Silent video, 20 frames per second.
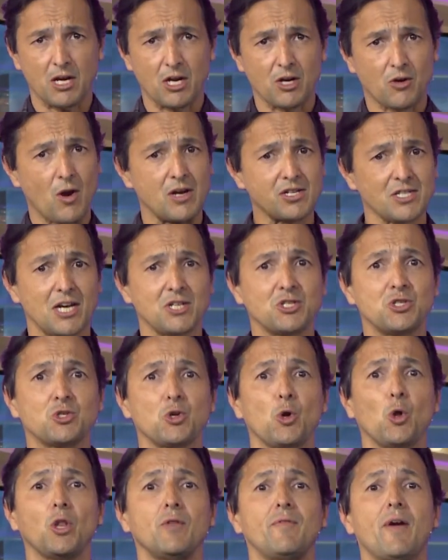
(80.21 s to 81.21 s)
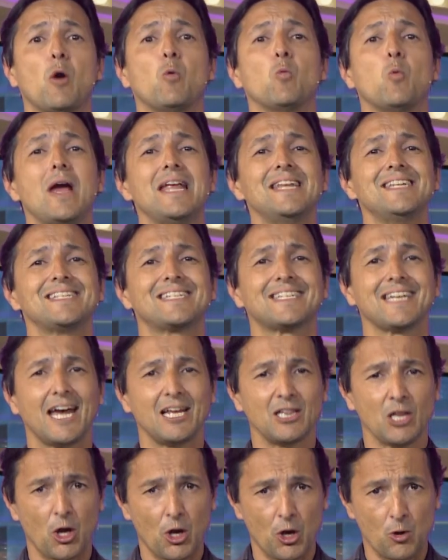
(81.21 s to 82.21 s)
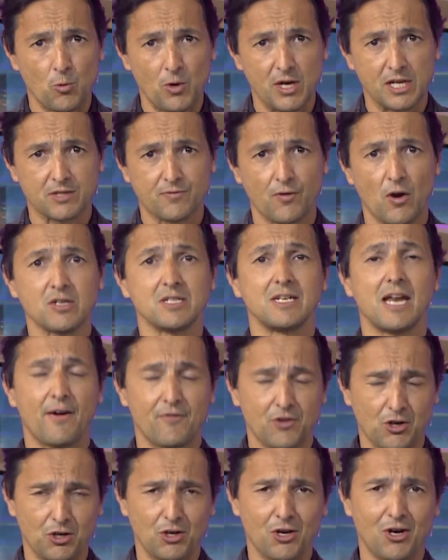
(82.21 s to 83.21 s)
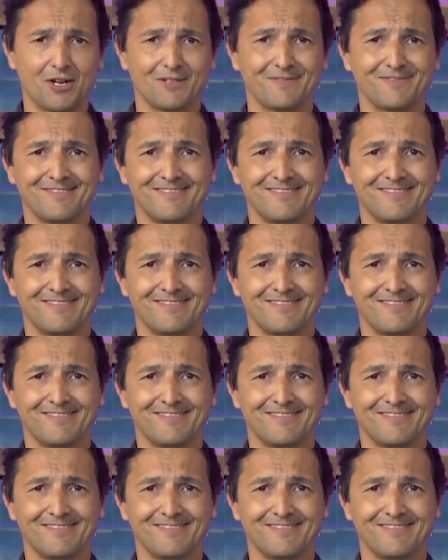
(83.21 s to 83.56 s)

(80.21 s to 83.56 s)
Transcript: Congratulations to all of our Wednesday Lotto winners, folks, and have a good night.